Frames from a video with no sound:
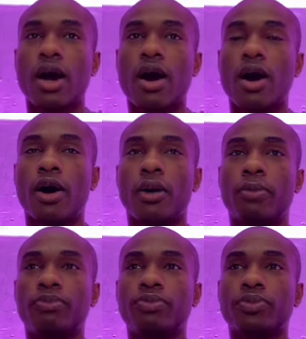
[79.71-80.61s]

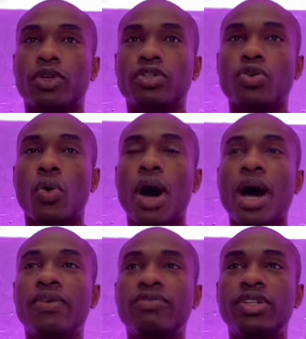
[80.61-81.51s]
Um, so
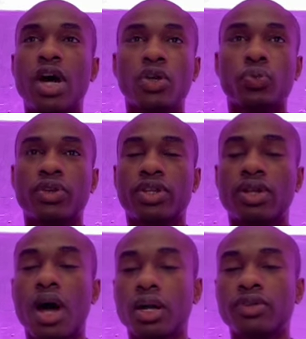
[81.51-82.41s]
I've dealt with a
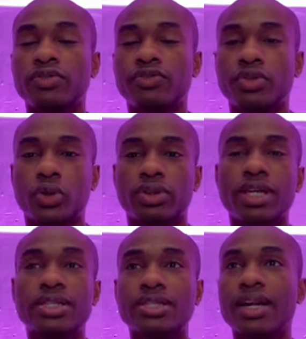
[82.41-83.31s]
lot of you know
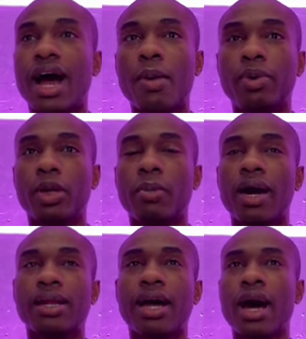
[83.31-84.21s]
things that happened in my
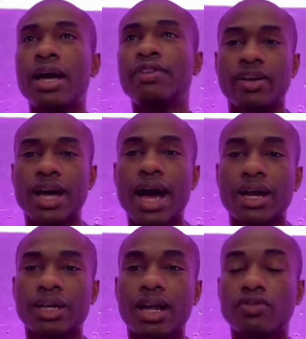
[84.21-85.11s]
life. I had
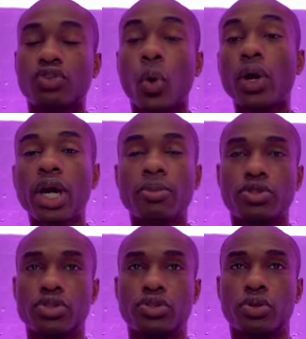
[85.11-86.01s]
a lot of growing up
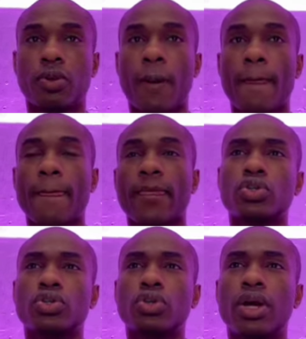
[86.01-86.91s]
to do
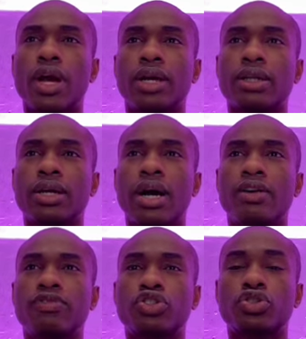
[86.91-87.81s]
and
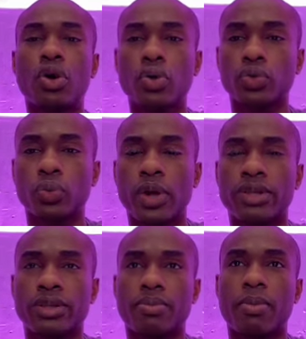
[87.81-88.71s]
I've struggled with
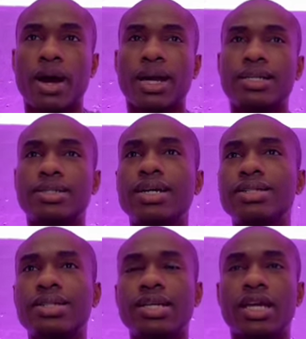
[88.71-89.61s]
my
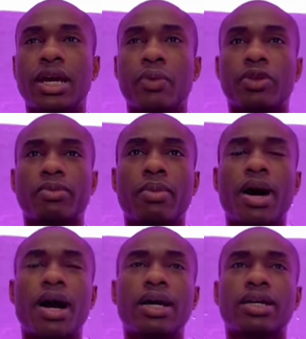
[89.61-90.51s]
identity,
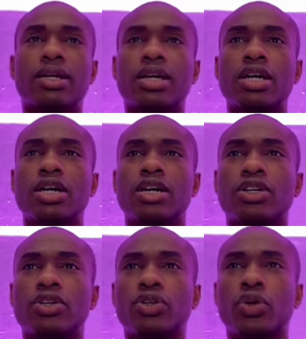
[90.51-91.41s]
my,
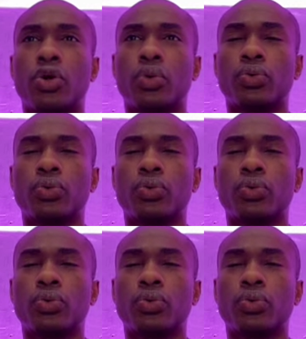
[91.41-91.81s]
you know,